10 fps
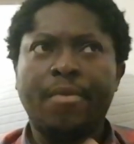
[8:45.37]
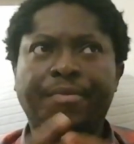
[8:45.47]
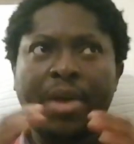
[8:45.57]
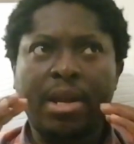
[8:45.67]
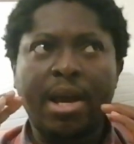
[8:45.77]

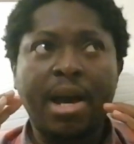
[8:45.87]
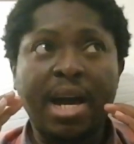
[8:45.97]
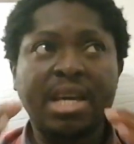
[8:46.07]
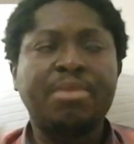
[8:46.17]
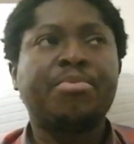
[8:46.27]
that
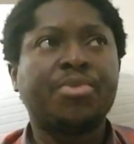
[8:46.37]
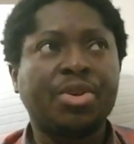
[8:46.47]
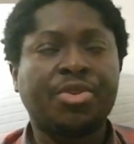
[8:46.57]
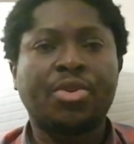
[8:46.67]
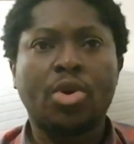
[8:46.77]
high
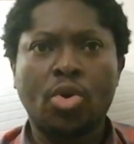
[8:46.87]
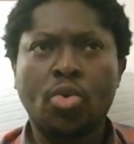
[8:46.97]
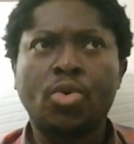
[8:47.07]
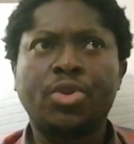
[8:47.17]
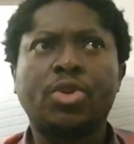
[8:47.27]
priest
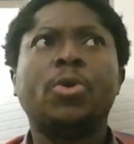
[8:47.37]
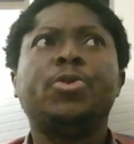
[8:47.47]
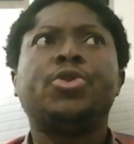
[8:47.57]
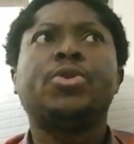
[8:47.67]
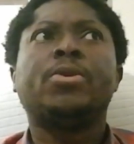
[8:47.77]
who is going
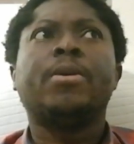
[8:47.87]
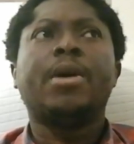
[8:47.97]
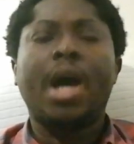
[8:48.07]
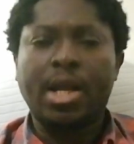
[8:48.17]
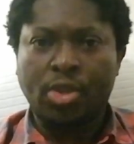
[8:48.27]
to
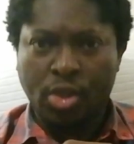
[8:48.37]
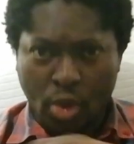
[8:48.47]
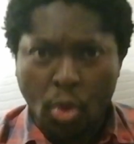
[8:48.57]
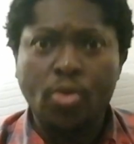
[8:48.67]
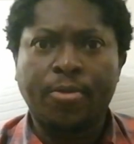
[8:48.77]

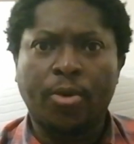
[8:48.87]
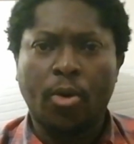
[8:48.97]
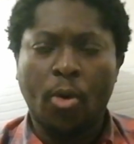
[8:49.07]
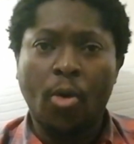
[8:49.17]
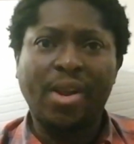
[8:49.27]
atone for
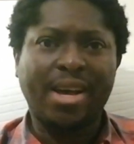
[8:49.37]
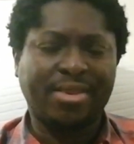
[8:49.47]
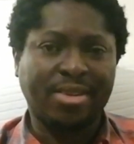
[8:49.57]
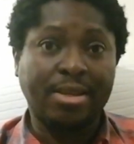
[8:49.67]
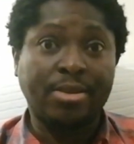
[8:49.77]
all our
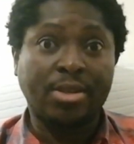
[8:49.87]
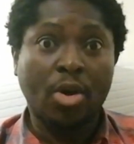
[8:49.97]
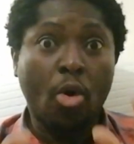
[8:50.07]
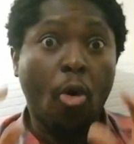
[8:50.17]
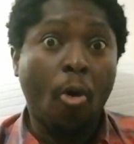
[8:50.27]
sins
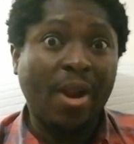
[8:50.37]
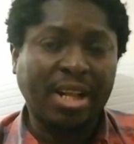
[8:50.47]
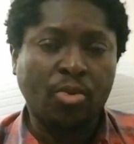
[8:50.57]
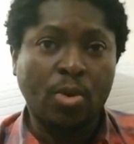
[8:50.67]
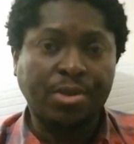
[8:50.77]
all
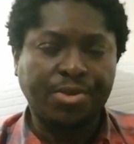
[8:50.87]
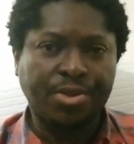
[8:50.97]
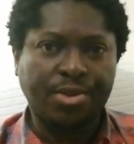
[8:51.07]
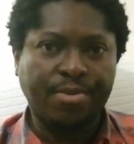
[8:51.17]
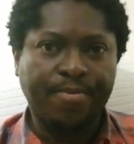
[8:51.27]
at
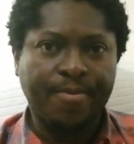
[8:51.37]
once.